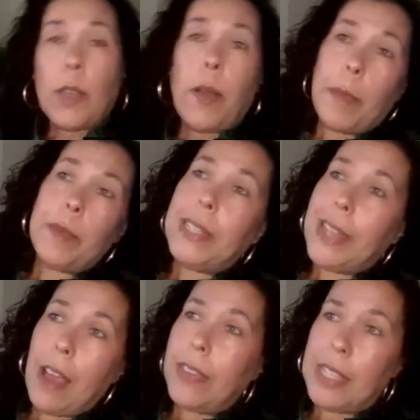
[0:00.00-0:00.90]
I'm up to
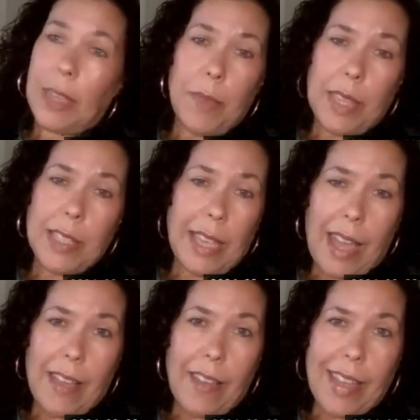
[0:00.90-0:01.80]
now the same things
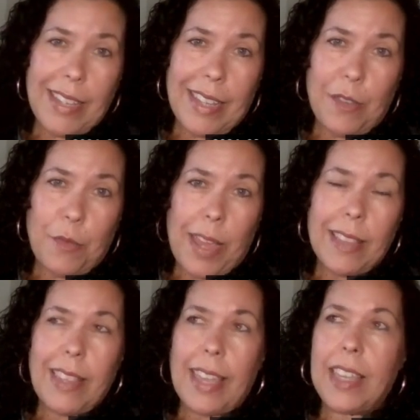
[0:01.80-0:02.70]
I did,
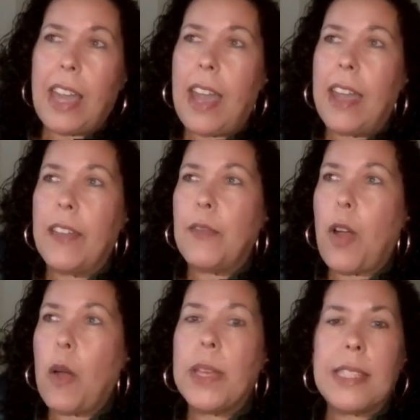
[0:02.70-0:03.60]
right? Like I've
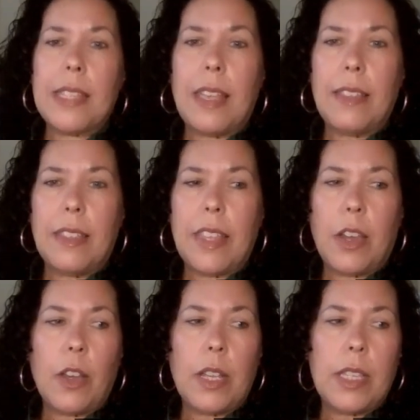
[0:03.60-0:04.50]
always said that
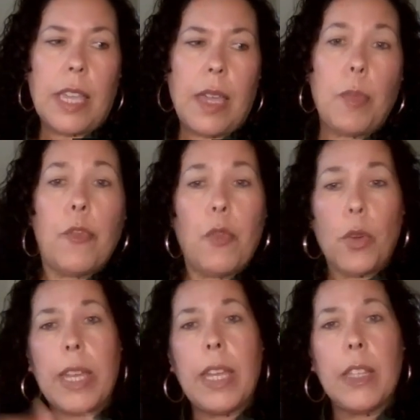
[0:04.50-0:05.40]
there is a
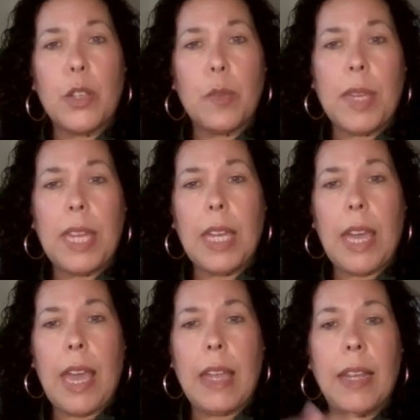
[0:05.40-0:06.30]
before cancer
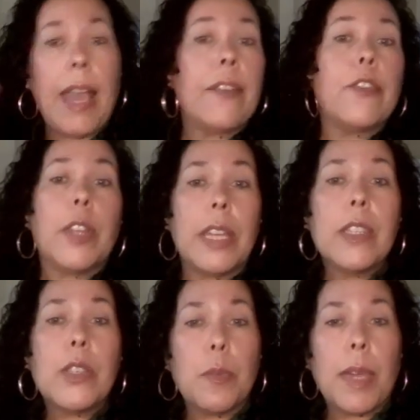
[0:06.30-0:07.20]
me and an after
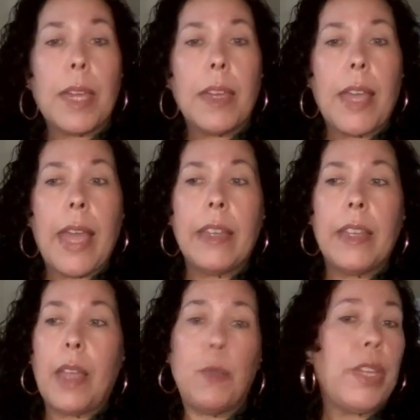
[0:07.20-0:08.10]
cancer me.
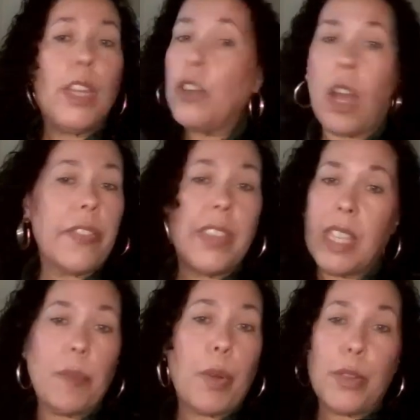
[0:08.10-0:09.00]
And we are not the
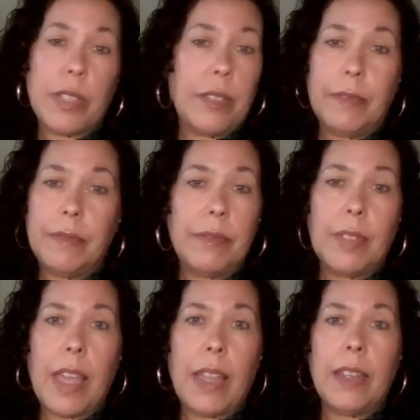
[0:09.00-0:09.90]
same person.
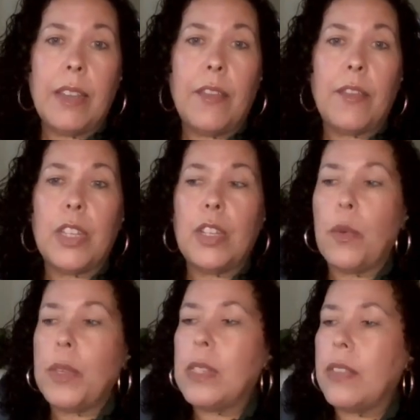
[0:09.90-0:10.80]
And
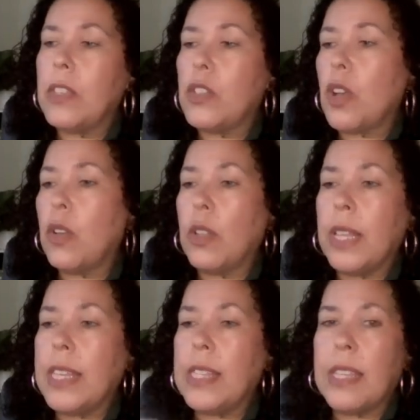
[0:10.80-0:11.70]
the
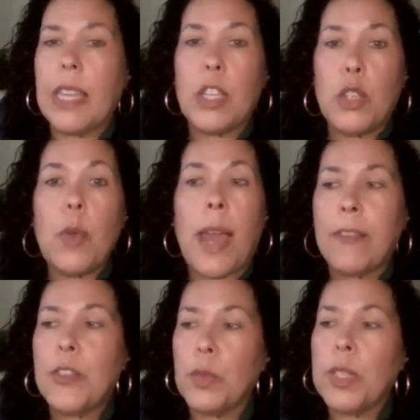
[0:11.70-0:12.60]
struggle is that you
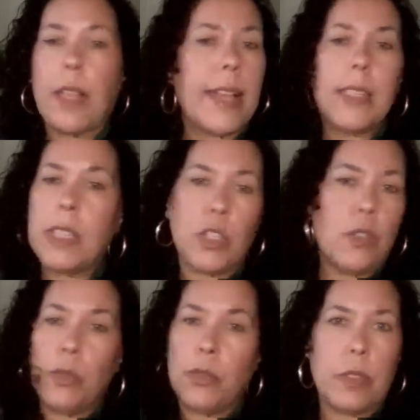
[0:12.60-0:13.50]
have to realize that
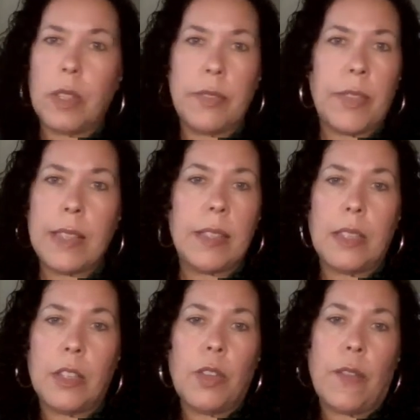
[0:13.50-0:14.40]

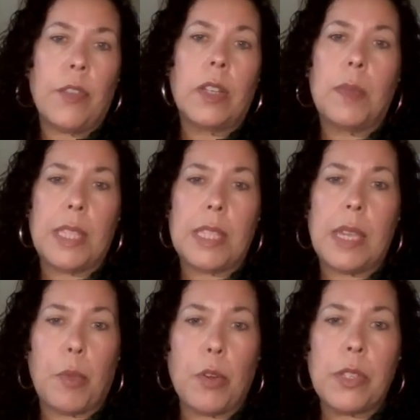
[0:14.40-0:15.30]
you're never going to be the
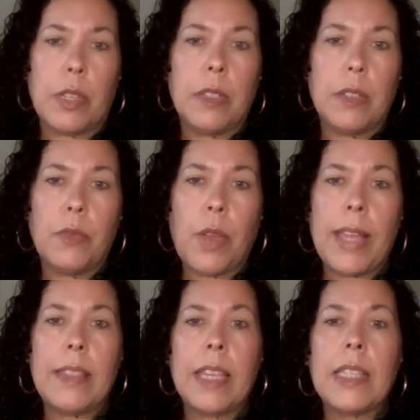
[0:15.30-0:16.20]
same person,
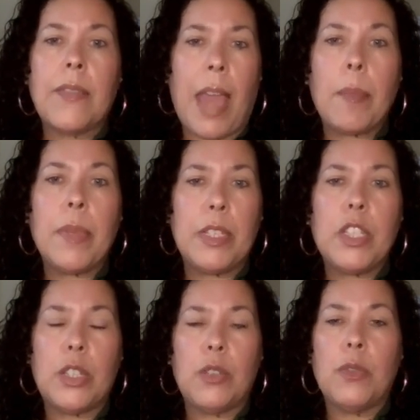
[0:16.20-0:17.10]
right? Things have
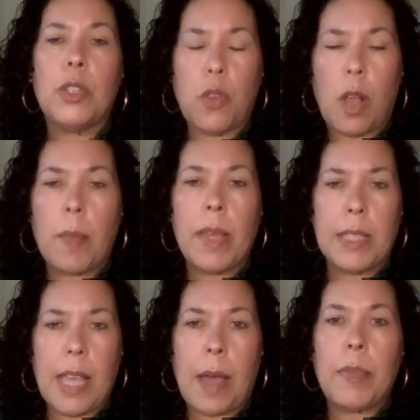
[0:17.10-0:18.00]
happened to you, the trauma
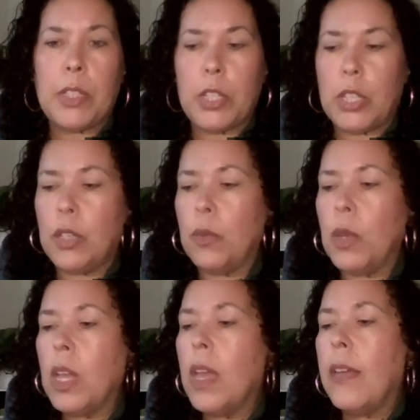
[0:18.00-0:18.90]
has happened to
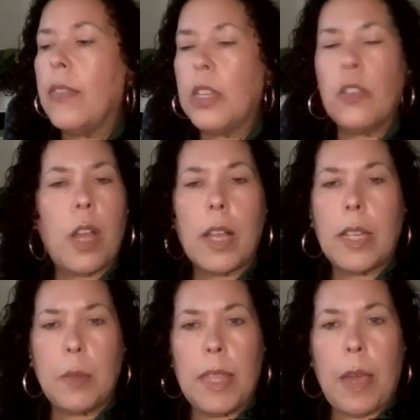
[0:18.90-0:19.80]
you, that you're not
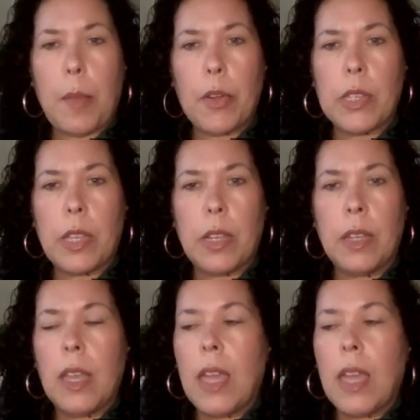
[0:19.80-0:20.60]
going to be that person.